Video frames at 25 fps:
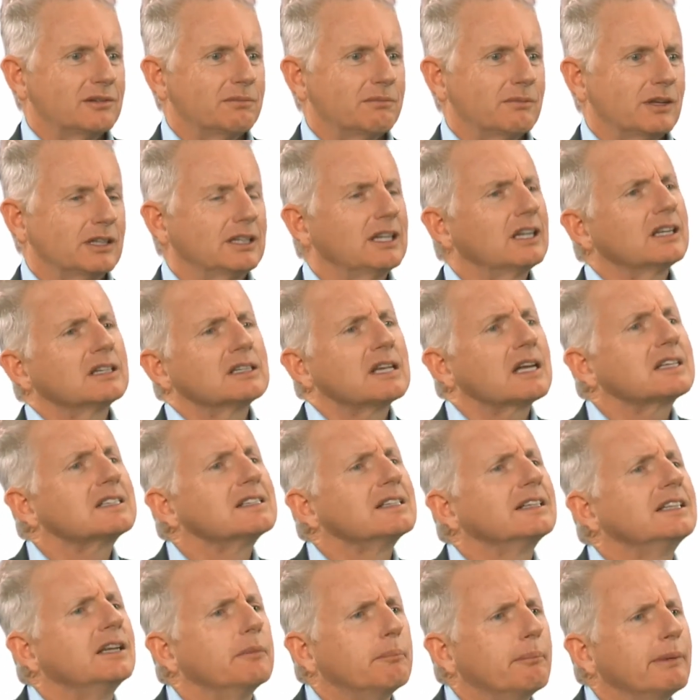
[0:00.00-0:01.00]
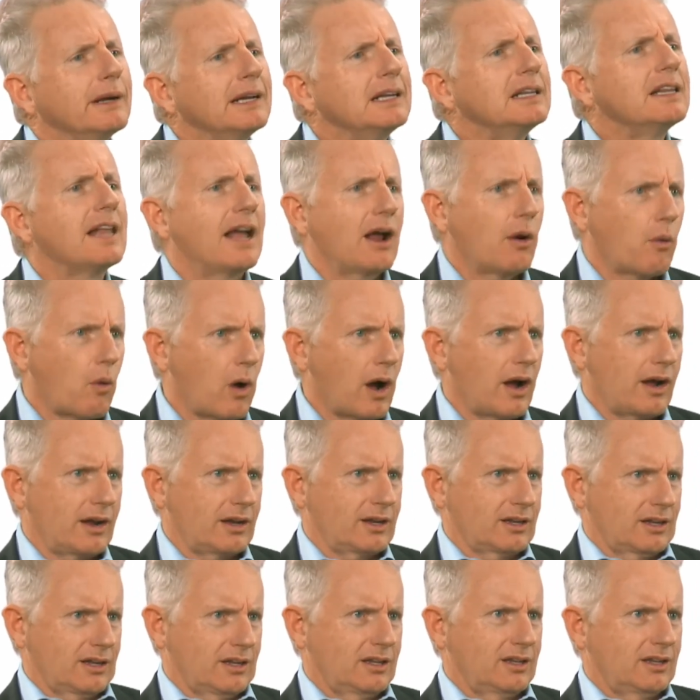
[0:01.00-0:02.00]
It doesn't need to be that way.
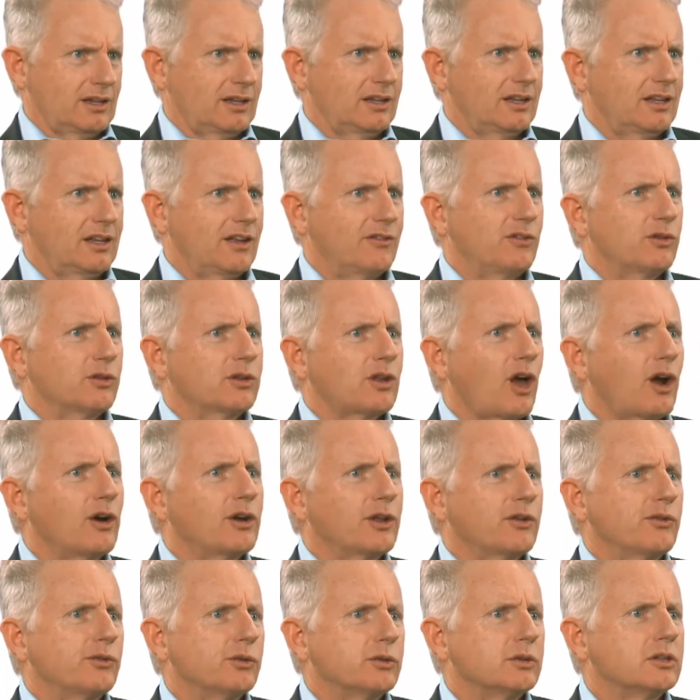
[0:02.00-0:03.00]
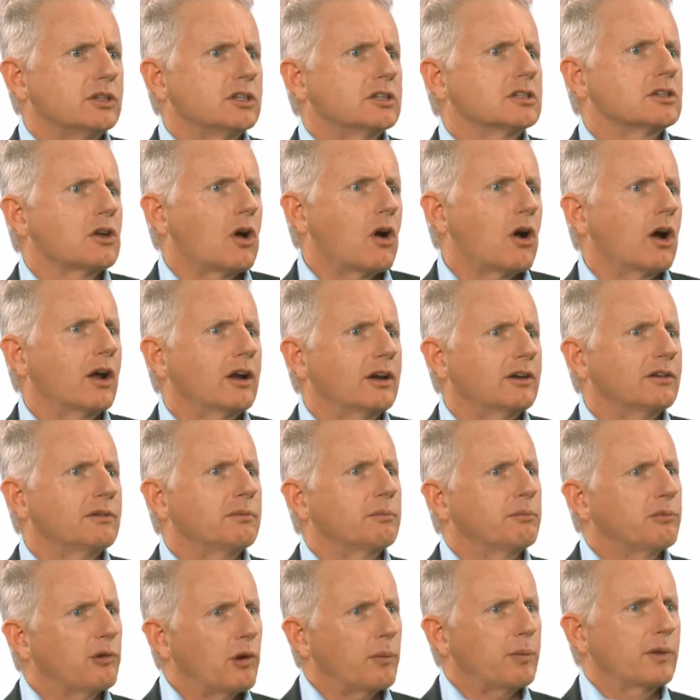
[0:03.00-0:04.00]
If it's only designed
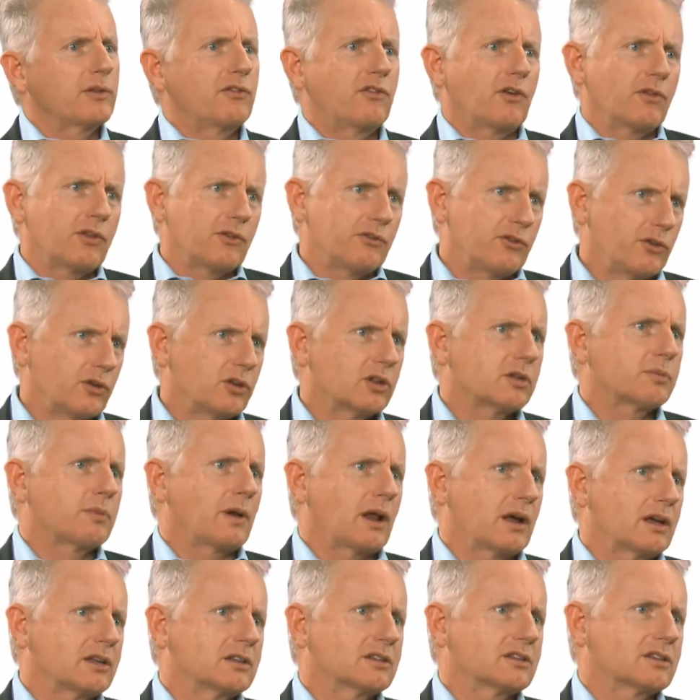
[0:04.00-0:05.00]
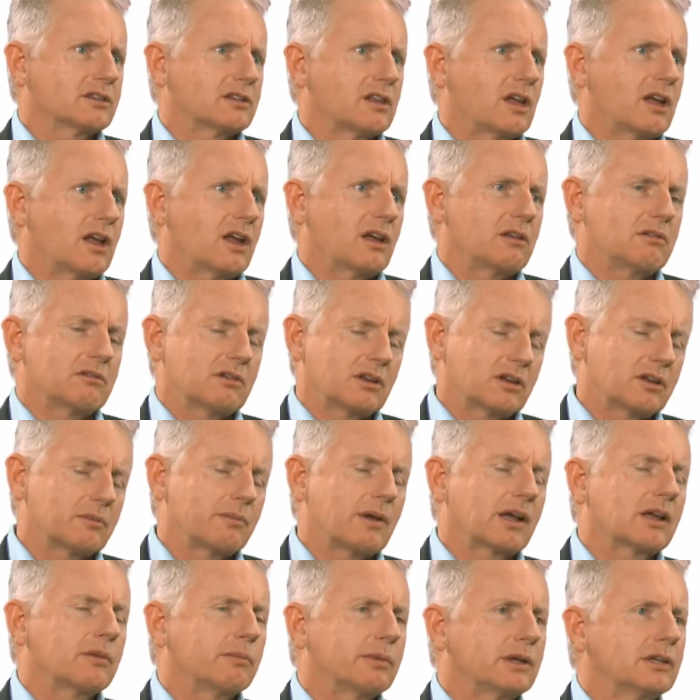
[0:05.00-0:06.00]
properly from the first place, that it could
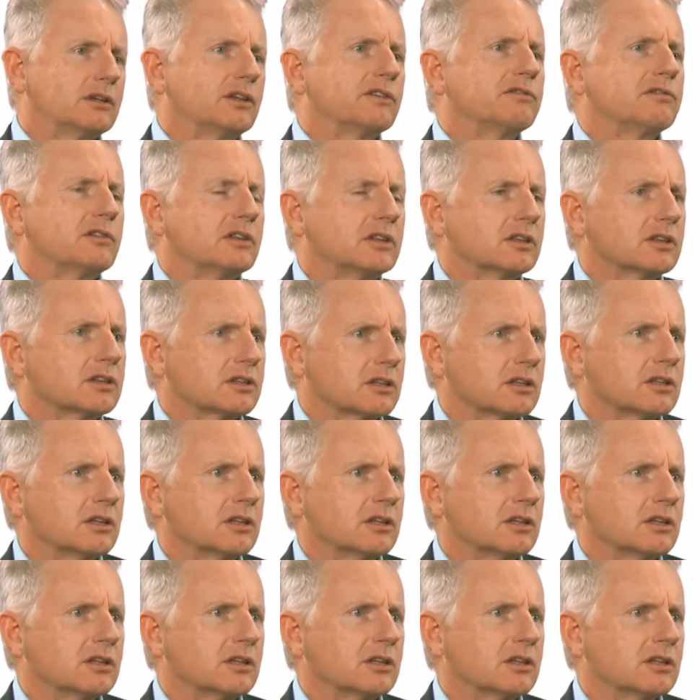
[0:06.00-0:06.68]
make a big difference.